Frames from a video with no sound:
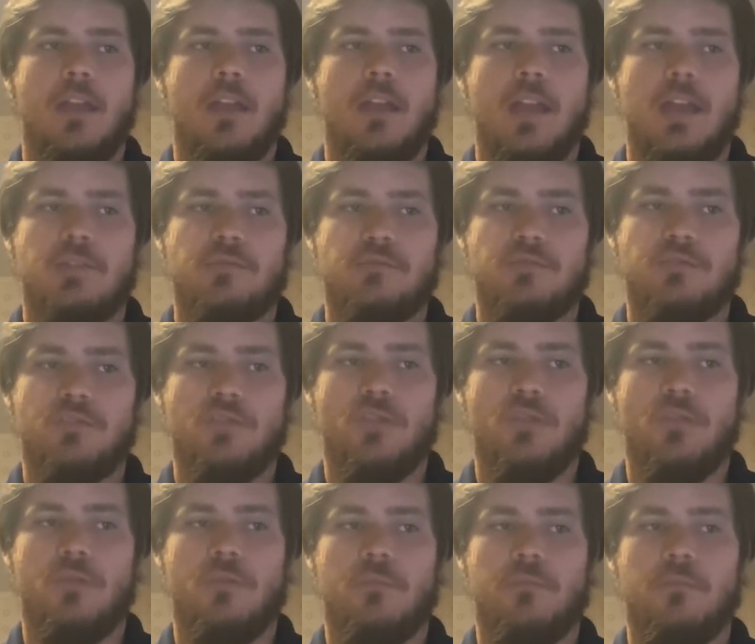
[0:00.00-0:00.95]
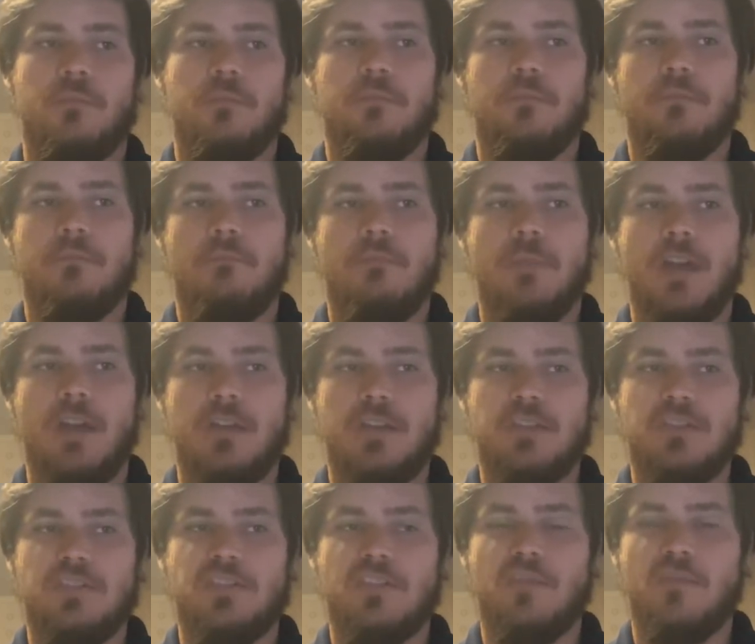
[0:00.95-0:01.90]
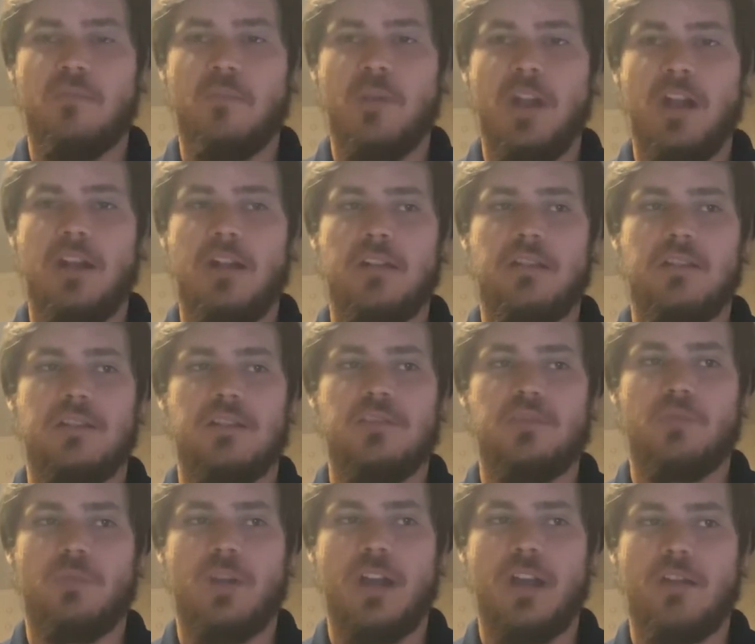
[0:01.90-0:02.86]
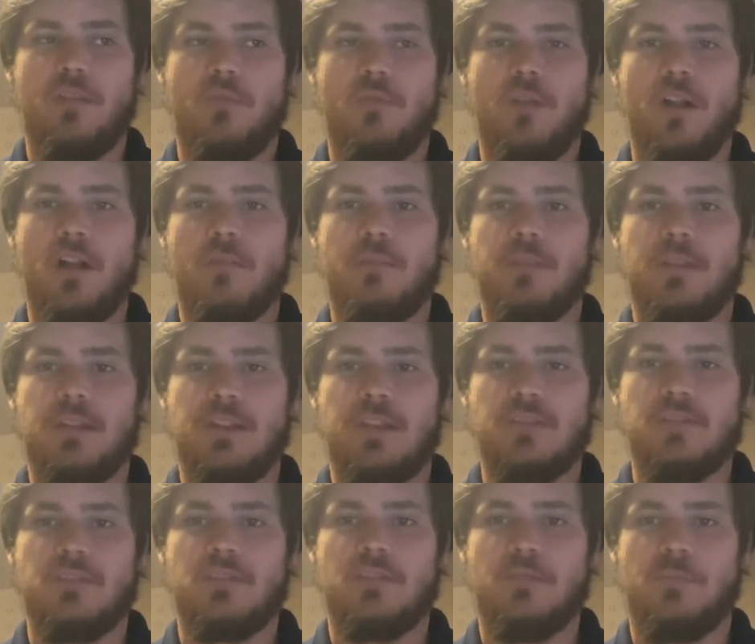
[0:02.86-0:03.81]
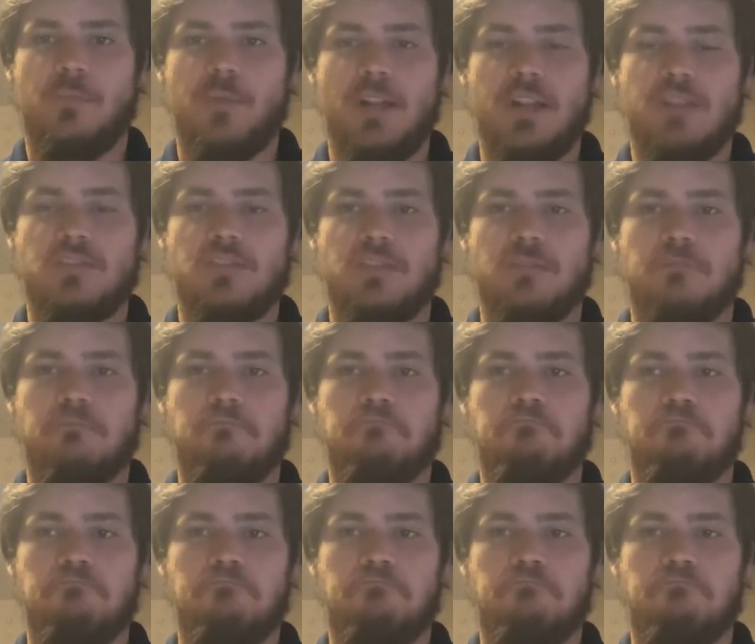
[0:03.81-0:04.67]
As a result, millions of Americans were out of work because of the Depression.